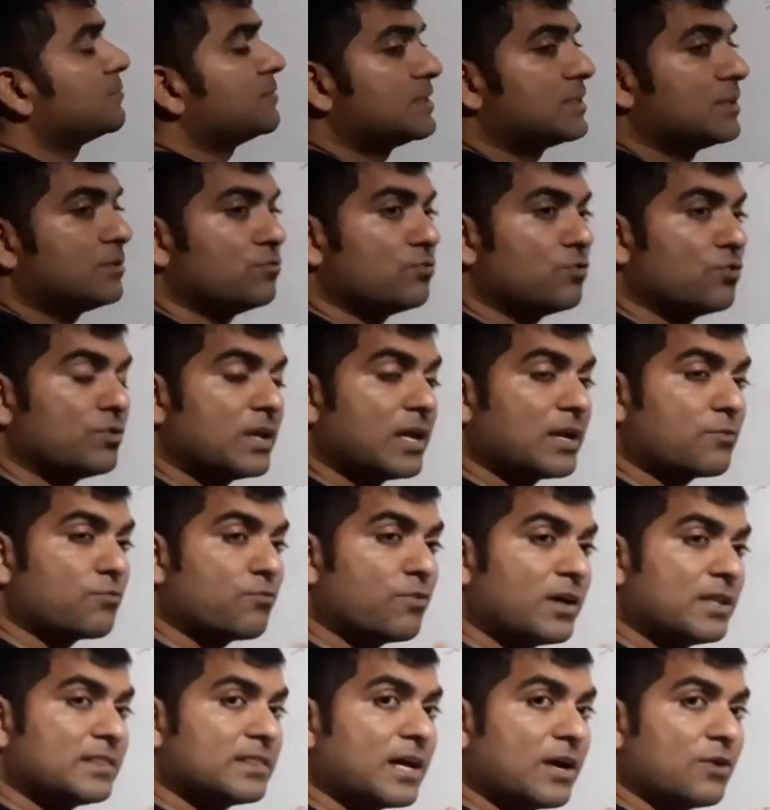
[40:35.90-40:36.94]
means you know that
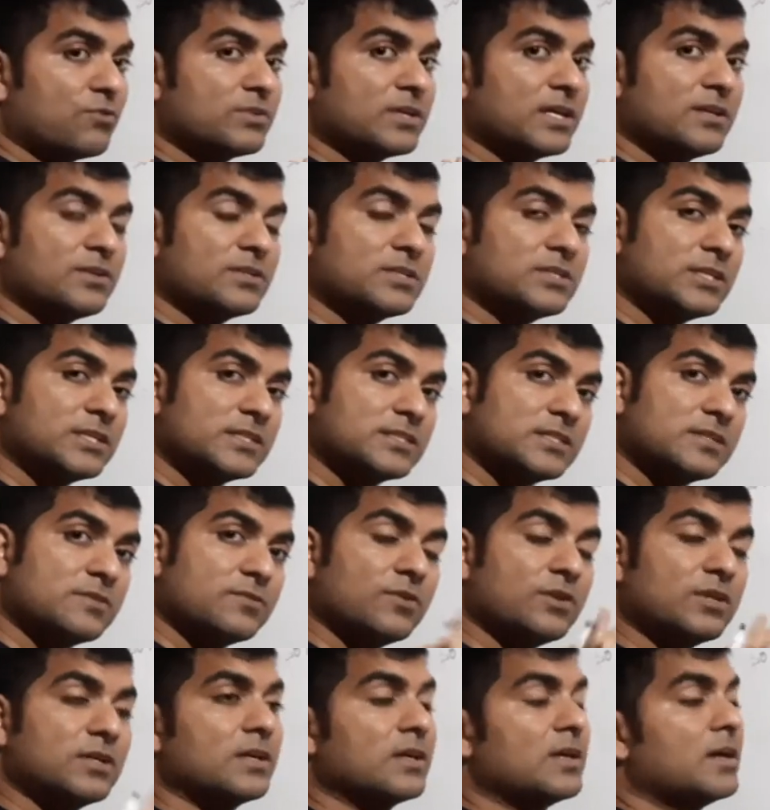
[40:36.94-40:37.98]
1000 it's
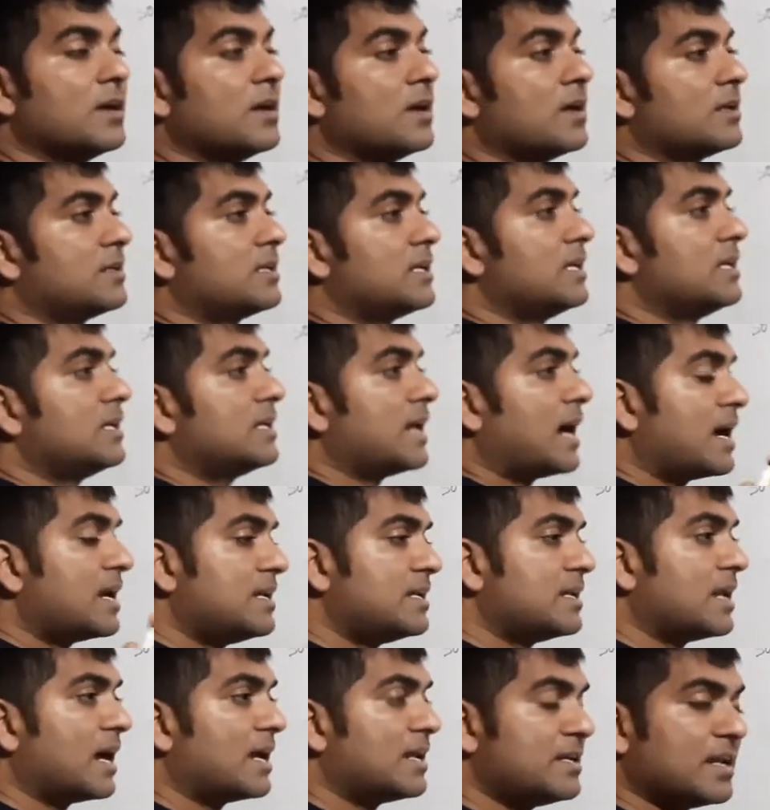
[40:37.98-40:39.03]
till
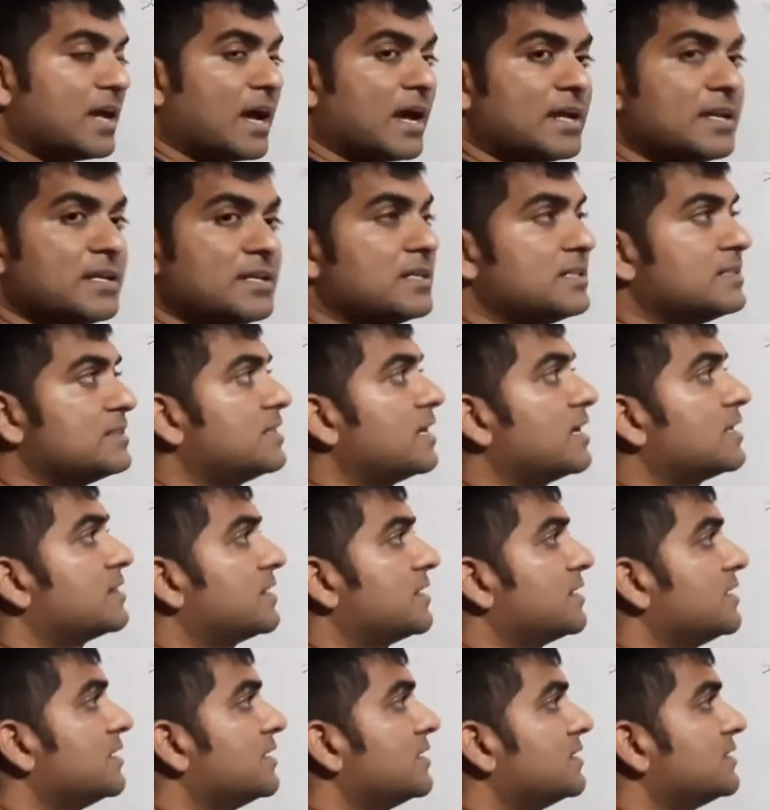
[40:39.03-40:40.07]
999 is the
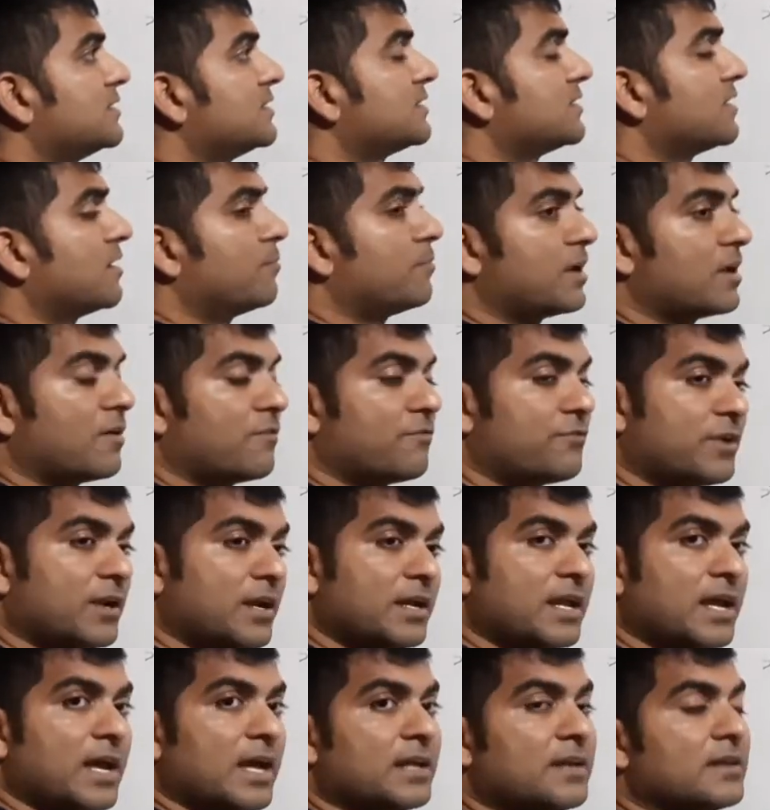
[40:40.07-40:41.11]
three-digit number.
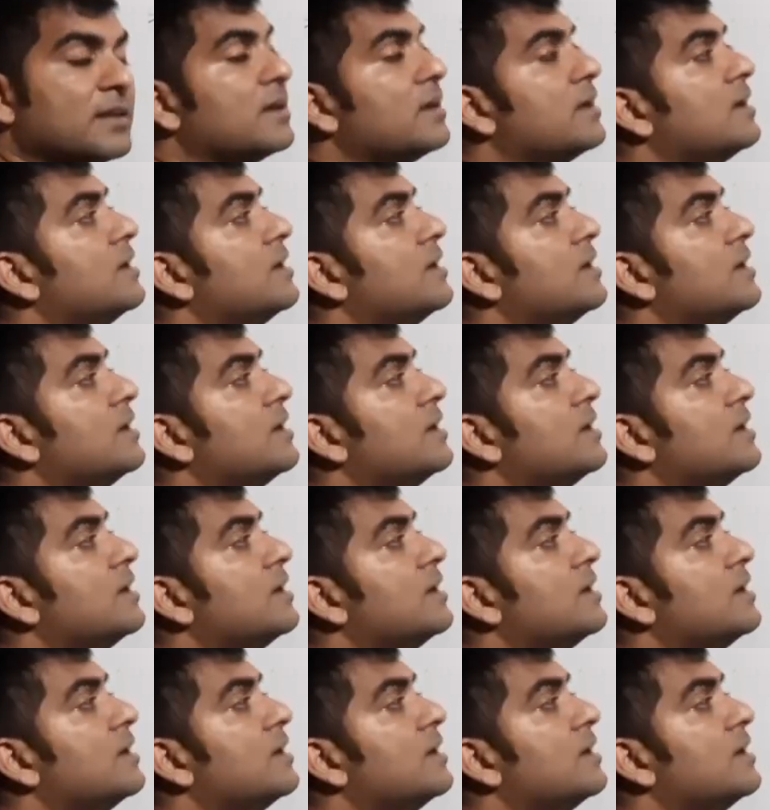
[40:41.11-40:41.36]
After that,